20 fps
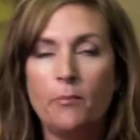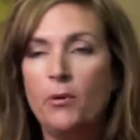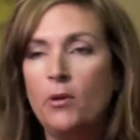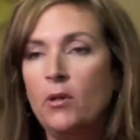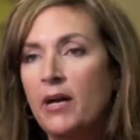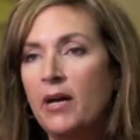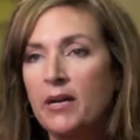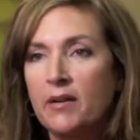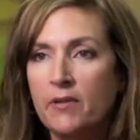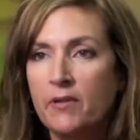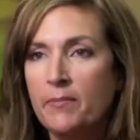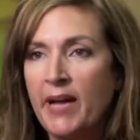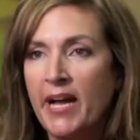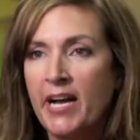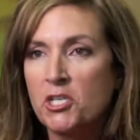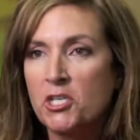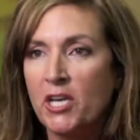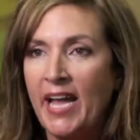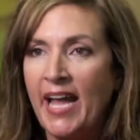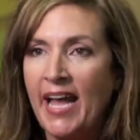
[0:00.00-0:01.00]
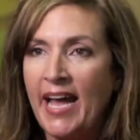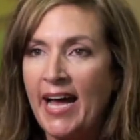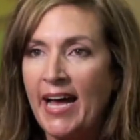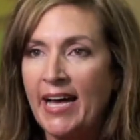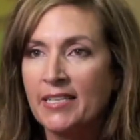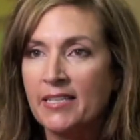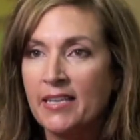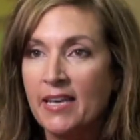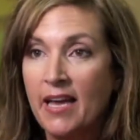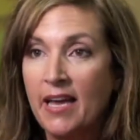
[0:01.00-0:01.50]
pull out of a magic
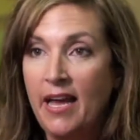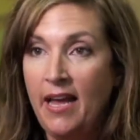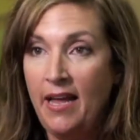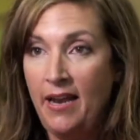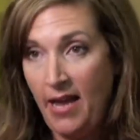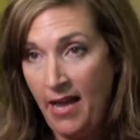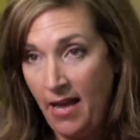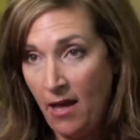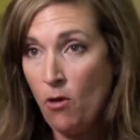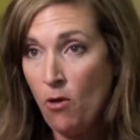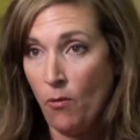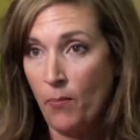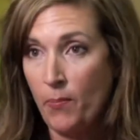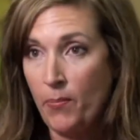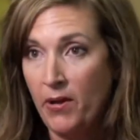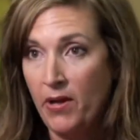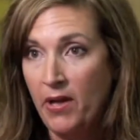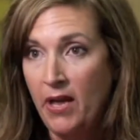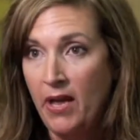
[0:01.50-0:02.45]
hat and help?